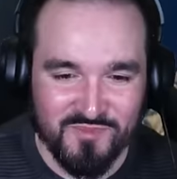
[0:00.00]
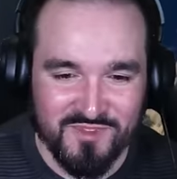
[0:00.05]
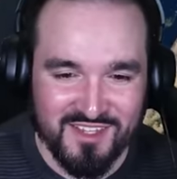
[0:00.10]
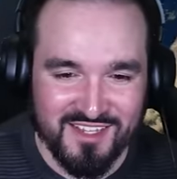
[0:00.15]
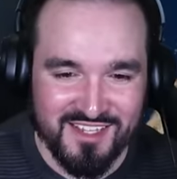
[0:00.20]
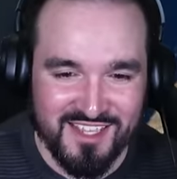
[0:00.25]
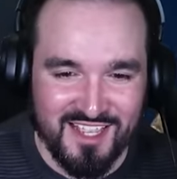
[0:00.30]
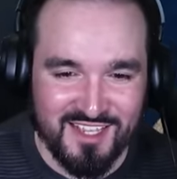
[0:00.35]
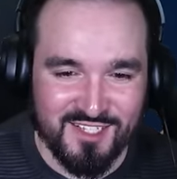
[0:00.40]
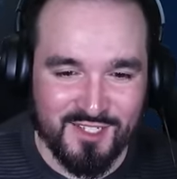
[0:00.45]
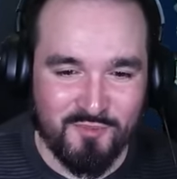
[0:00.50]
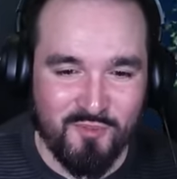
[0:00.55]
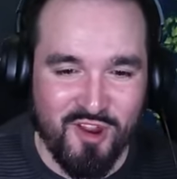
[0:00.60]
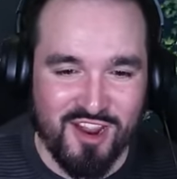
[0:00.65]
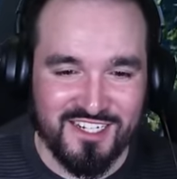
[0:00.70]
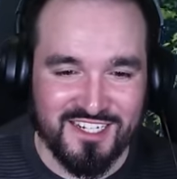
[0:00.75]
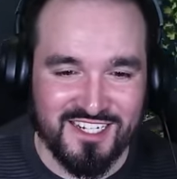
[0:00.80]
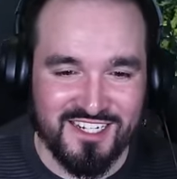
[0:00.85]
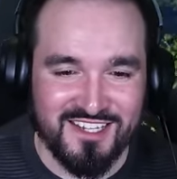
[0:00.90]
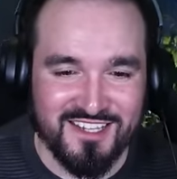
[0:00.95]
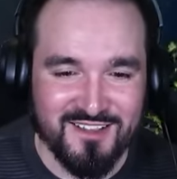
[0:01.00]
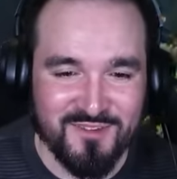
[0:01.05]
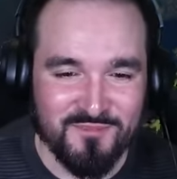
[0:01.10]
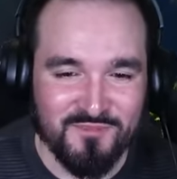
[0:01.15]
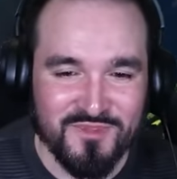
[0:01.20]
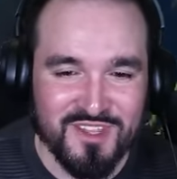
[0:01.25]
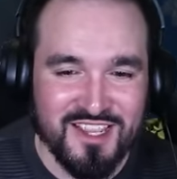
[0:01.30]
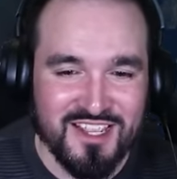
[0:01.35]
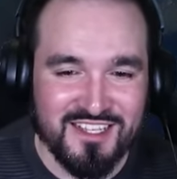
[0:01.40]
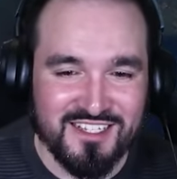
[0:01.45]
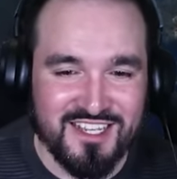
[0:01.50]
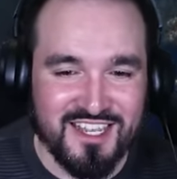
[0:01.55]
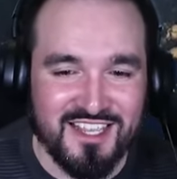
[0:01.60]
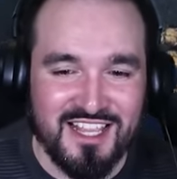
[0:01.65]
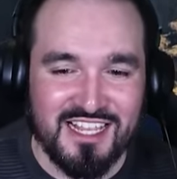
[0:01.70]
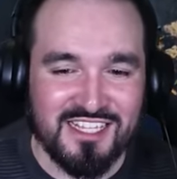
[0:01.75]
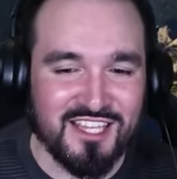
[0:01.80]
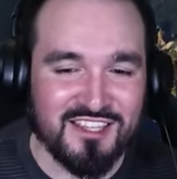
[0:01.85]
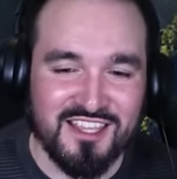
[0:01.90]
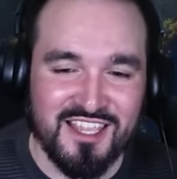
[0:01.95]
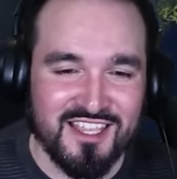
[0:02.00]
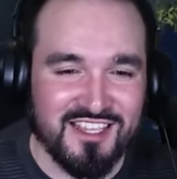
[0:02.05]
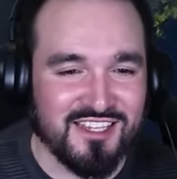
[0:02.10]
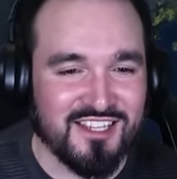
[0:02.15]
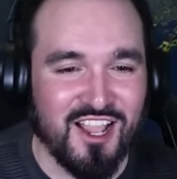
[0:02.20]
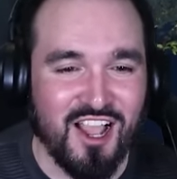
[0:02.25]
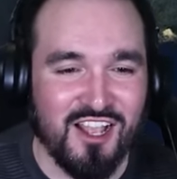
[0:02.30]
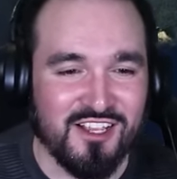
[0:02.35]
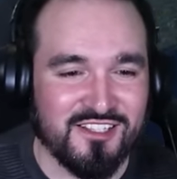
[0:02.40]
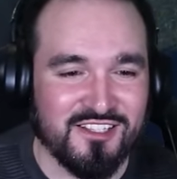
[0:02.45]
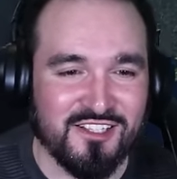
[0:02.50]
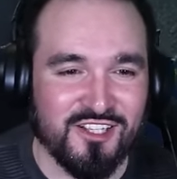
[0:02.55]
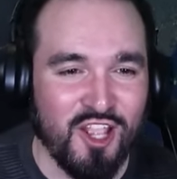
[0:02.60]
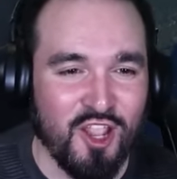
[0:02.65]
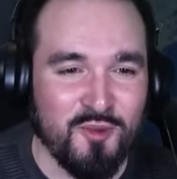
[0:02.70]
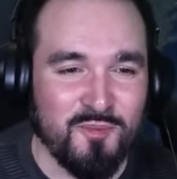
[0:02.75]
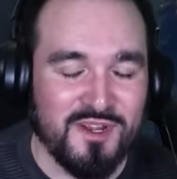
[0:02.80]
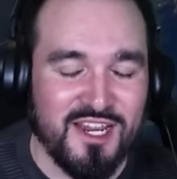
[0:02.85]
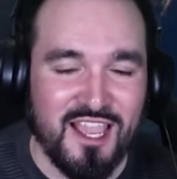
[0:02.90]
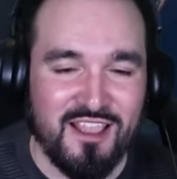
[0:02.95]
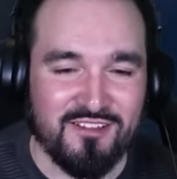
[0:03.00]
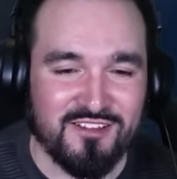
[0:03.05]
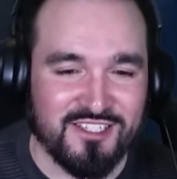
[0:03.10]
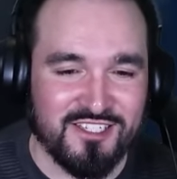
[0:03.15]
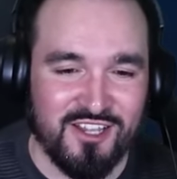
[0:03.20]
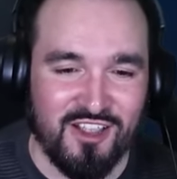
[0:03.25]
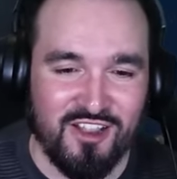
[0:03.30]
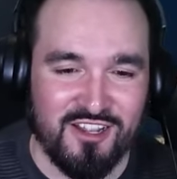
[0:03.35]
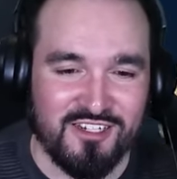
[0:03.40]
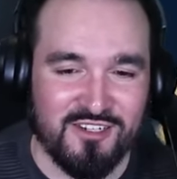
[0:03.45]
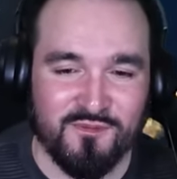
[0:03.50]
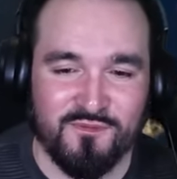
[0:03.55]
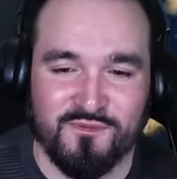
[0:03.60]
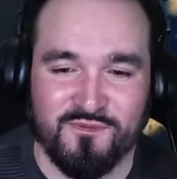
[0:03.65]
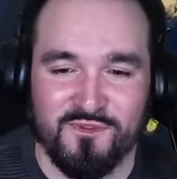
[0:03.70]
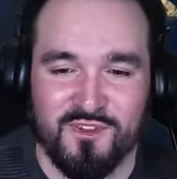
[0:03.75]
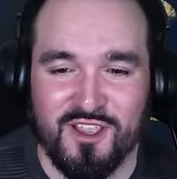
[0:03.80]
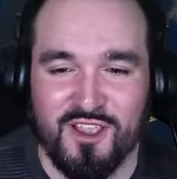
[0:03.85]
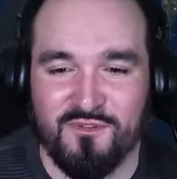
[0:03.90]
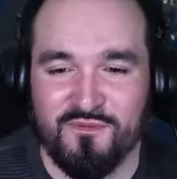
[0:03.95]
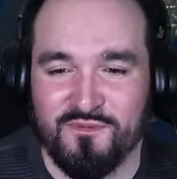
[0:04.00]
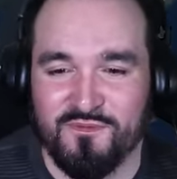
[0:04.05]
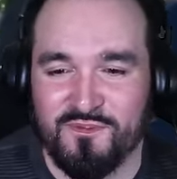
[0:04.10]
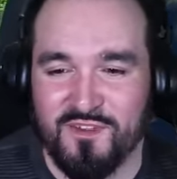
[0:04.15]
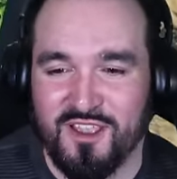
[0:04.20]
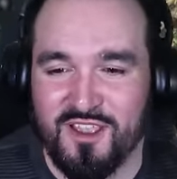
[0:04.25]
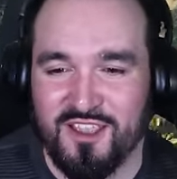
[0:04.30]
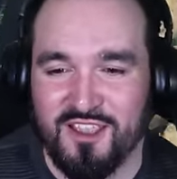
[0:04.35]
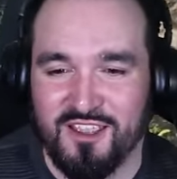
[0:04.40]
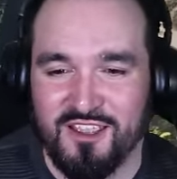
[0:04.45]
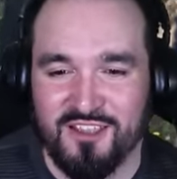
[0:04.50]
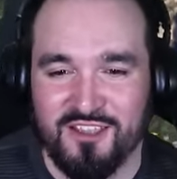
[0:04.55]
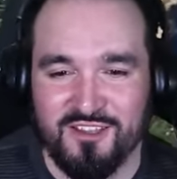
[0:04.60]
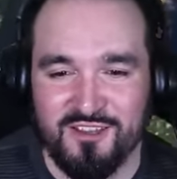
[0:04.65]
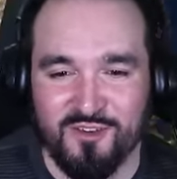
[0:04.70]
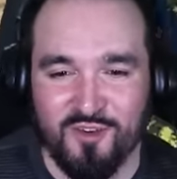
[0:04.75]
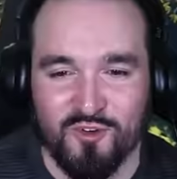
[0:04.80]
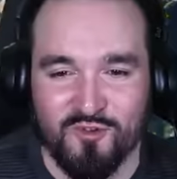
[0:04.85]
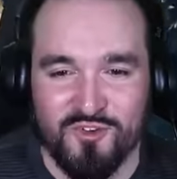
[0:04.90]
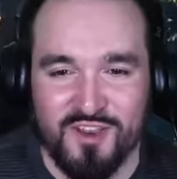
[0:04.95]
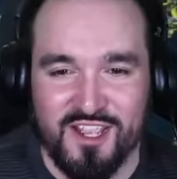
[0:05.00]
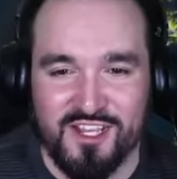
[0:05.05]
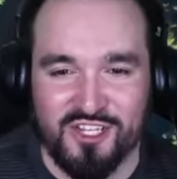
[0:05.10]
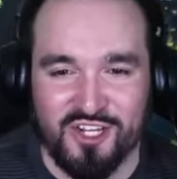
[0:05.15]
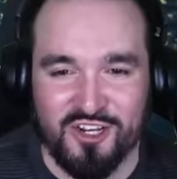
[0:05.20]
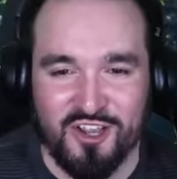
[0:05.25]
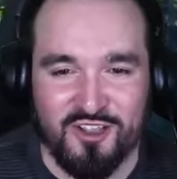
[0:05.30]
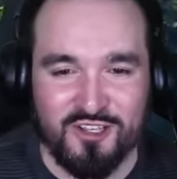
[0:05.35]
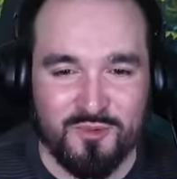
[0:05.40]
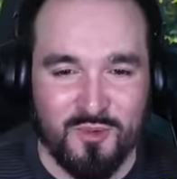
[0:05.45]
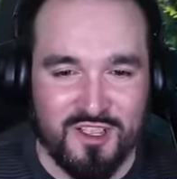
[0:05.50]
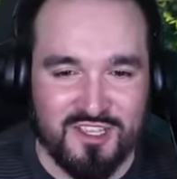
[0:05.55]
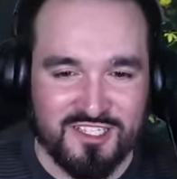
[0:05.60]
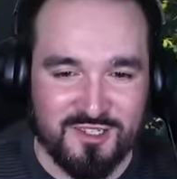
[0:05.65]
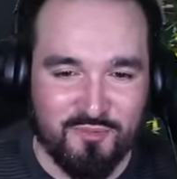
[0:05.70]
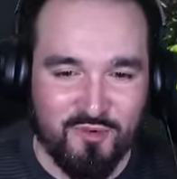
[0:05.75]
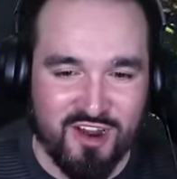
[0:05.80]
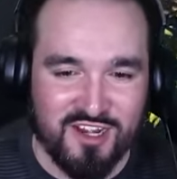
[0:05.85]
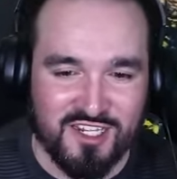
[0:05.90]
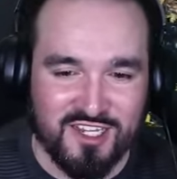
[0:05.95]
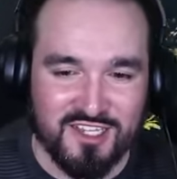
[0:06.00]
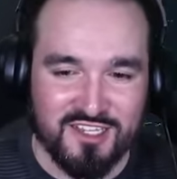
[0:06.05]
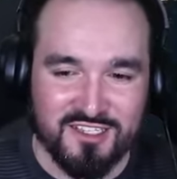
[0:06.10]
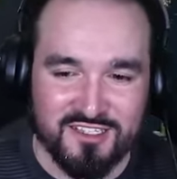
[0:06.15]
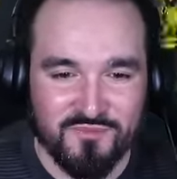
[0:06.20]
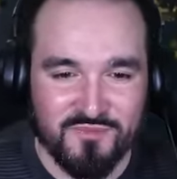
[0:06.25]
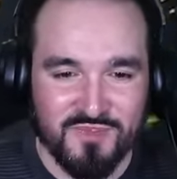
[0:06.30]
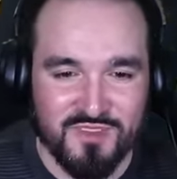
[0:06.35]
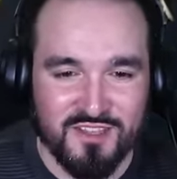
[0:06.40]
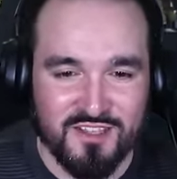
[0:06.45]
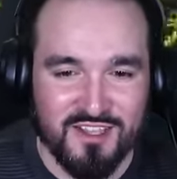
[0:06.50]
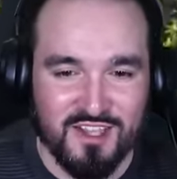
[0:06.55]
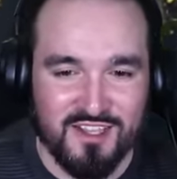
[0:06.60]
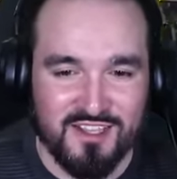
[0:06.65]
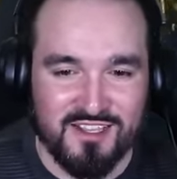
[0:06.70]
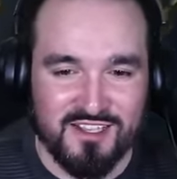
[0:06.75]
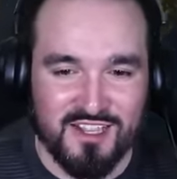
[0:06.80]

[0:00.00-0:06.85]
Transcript: Get a spreadie. See, that's the thing. Nobody outside of your region knows what a spreadie is. Like,